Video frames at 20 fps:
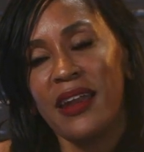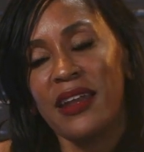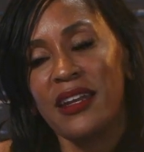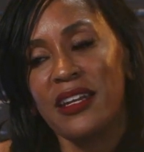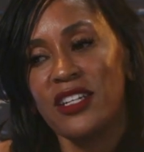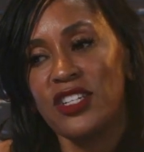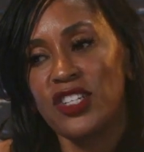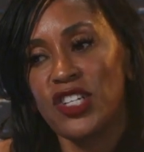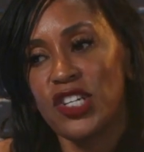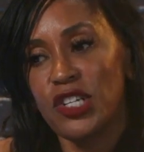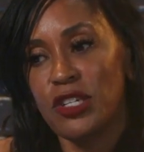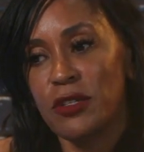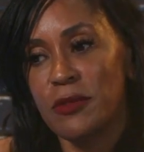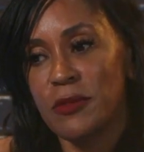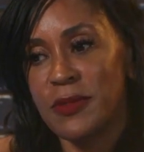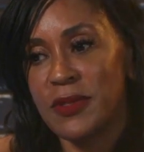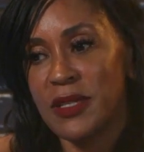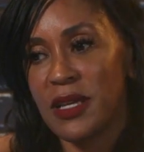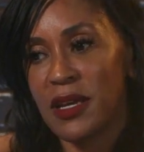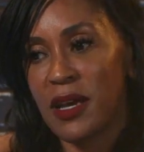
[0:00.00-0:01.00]
And in
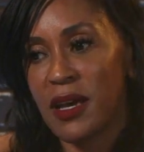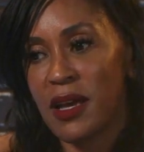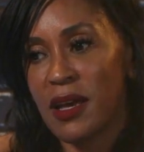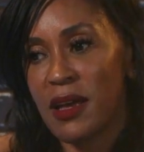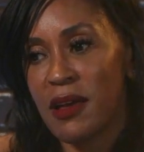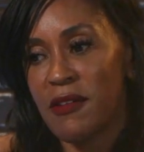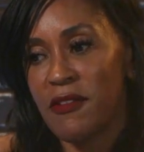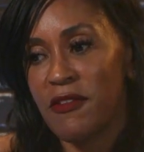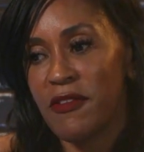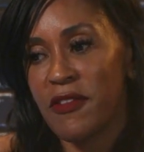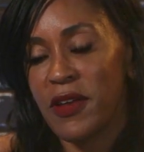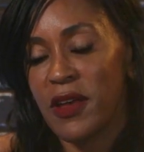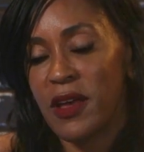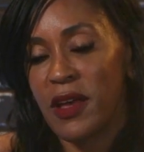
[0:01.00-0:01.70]
terms of